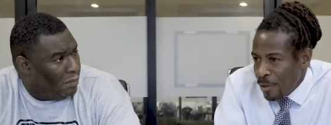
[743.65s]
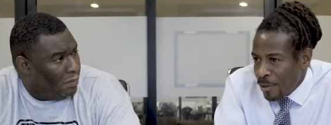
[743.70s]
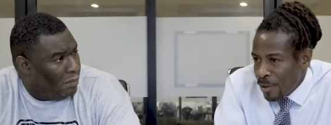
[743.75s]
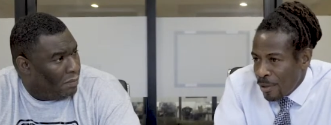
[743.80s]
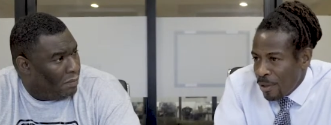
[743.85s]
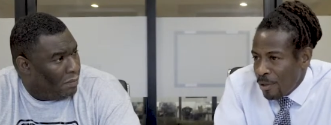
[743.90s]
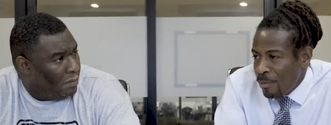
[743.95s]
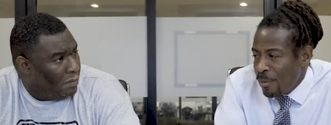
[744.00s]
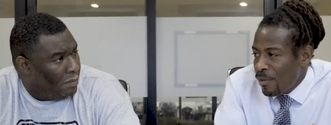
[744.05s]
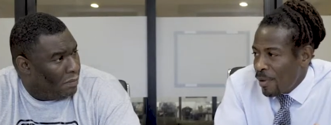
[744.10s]

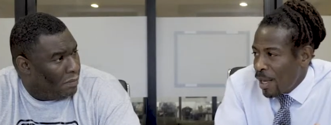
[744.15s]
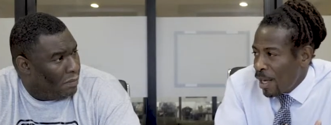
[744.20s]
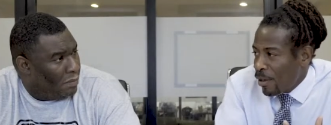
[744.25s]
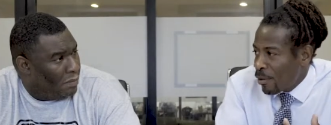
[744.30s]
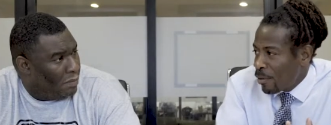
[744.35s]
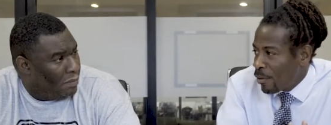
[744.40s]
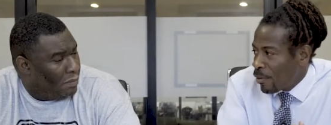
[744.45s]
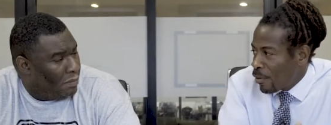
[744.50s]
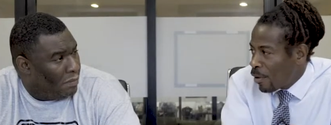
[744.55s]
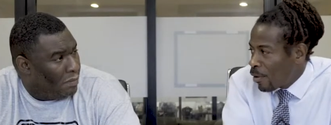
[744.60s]
Speaker 1: the human
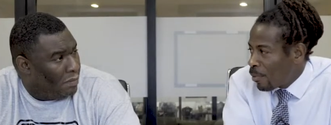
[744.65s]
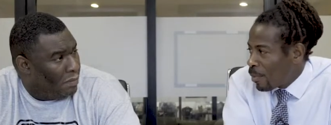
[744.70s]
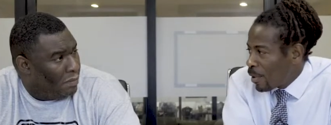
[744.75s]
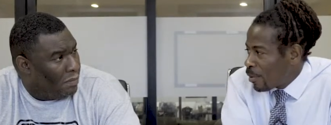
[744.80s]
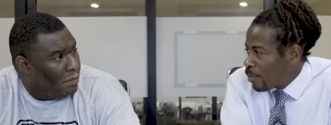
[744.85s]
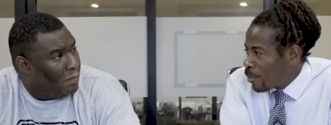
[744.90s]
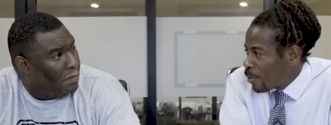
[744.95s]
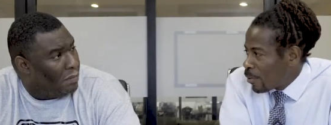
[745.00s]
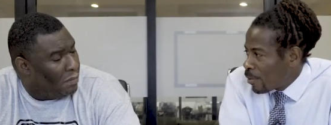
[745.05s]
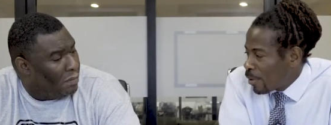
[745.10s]
value of all
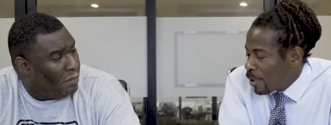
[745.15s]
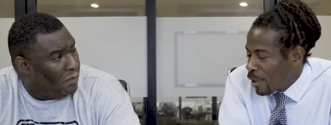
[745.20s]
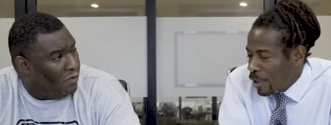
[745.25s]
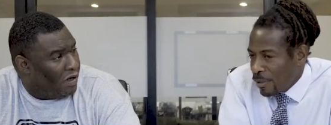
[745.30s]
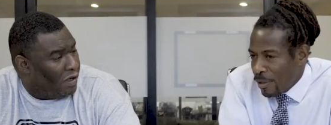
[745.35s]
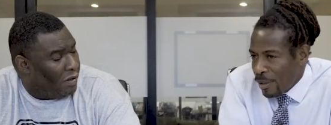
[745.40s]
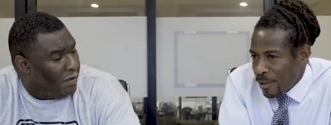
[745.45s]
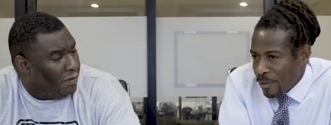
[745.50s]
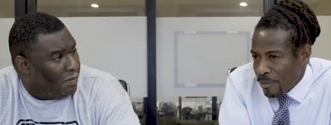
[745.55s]
people and, right.